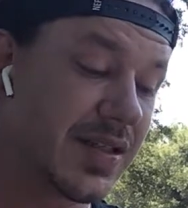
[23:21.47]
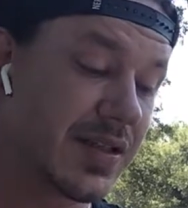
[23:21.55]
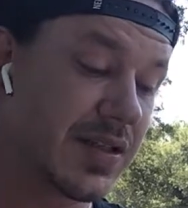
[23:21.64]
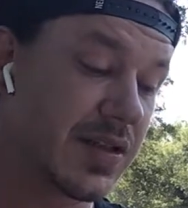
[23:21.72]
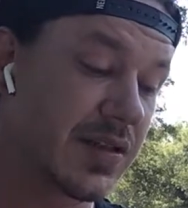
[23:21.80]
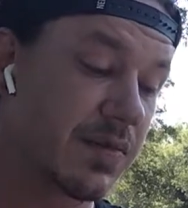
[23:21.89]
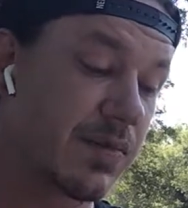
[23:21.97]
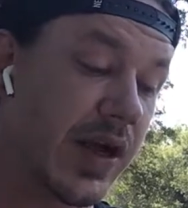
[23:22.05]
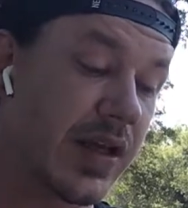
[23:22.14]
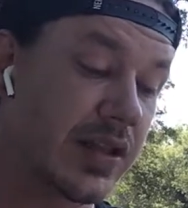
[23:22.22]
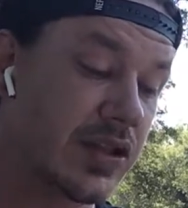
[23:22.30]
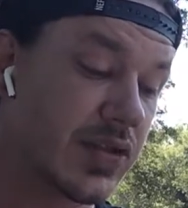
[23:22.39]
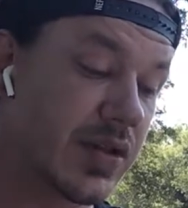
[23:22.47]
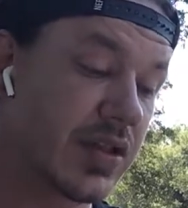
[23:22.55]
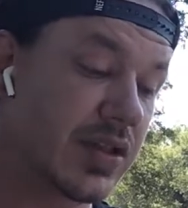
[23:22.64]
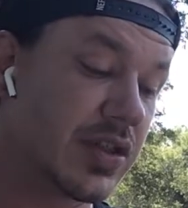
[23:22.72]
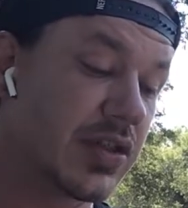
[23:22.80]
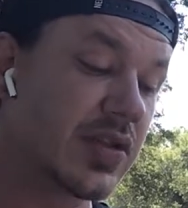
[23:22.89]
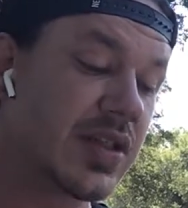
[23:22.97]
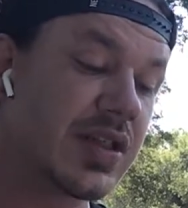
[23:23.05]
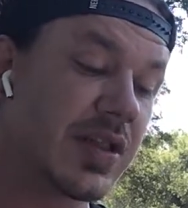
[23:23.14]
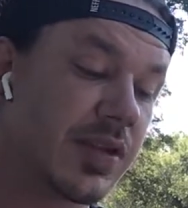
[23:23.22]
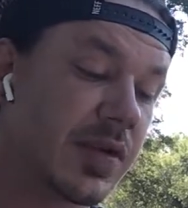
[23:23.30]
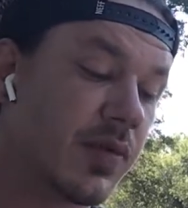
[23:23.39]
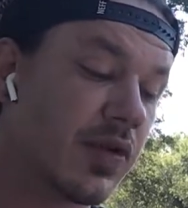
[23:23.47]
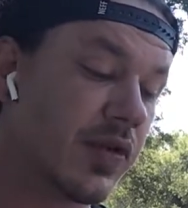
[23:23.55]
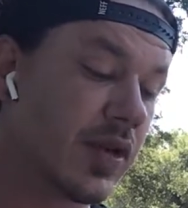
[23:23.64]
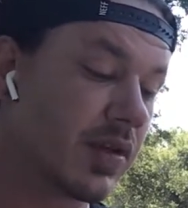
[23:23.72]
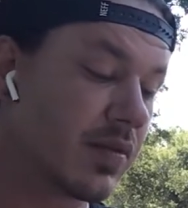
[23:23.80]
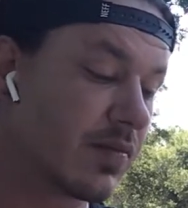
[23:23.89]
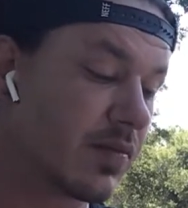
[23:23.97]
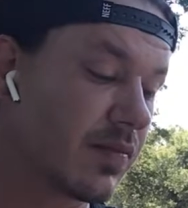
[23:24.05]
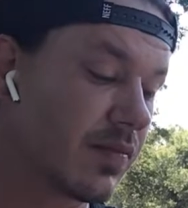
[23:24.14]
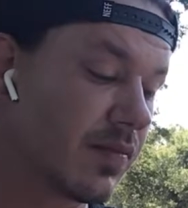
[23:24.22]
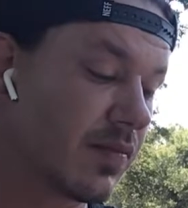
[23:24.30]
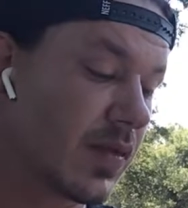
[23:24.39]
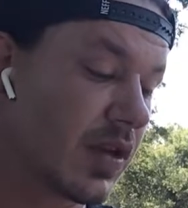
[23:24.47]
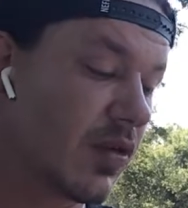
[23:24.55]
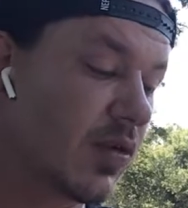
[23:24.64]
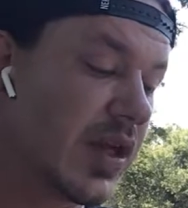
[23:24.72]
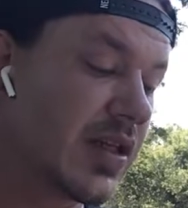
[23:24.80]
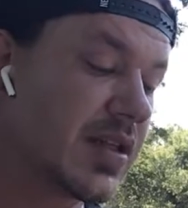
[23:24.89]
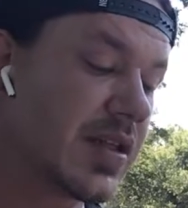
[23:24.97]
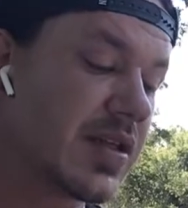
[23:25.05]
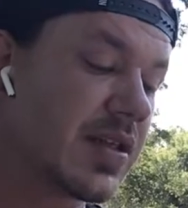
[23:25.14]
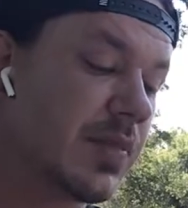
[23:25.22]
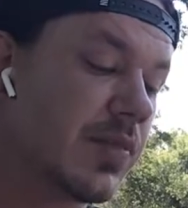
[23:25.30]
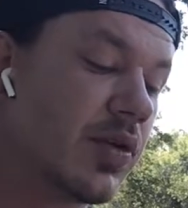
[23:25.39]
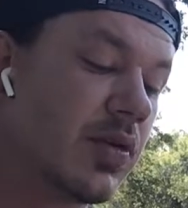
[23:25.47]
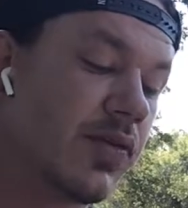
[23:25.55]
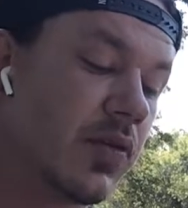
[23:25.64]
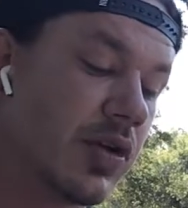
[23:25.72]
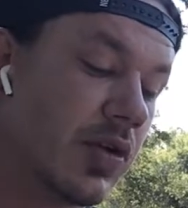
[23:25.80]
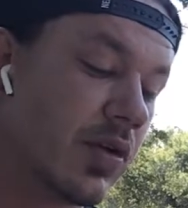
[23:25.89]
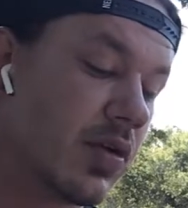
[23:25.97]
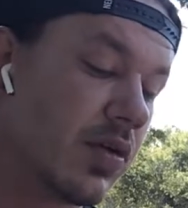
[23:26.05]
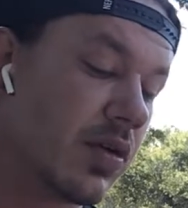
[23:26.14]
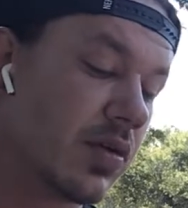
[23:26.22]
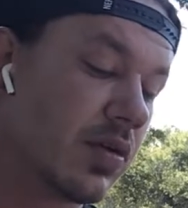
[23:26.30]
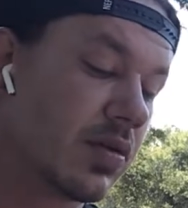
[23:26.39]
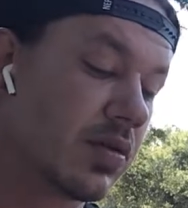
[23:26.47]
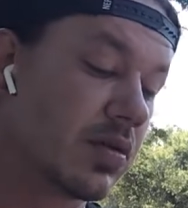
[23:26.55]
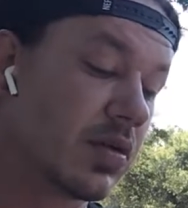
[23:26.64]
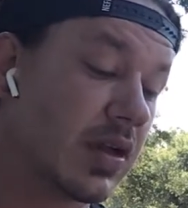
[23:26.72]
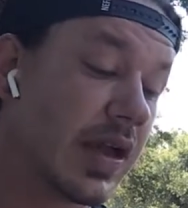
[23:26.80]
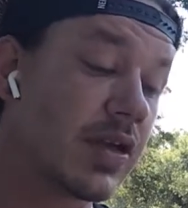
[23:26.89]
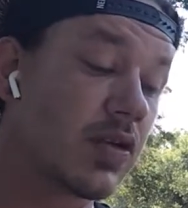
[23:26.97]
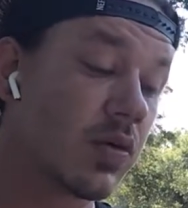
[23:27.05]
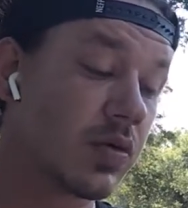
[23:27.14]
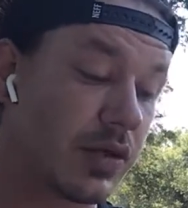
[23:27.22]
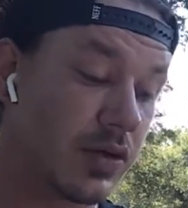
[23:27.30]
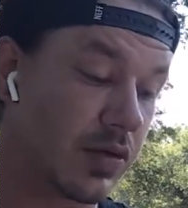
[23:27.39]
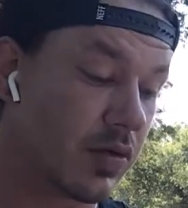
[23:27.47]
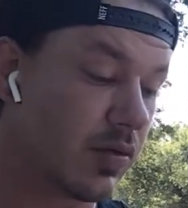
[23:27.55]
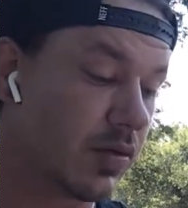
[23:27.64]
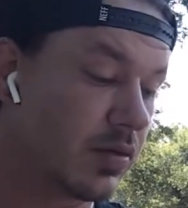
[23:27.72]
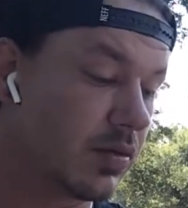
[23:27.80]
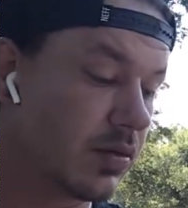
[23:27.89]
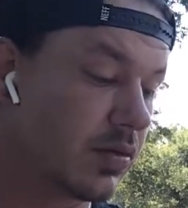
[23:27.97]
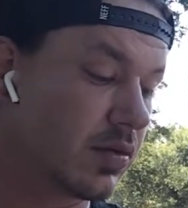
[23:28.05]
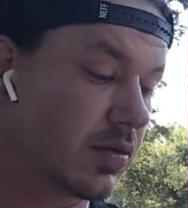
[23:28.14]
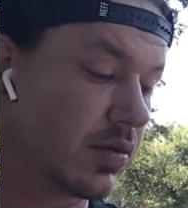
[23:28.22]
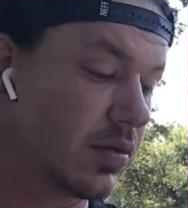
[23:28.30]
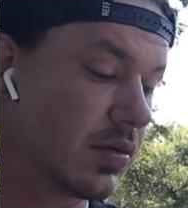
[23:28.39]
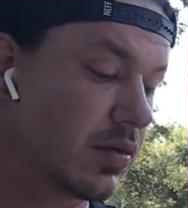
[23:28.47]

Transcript: In the distance, by these trees, you see something moving. You realize this is a beautiful unicorn, a golden unicorn.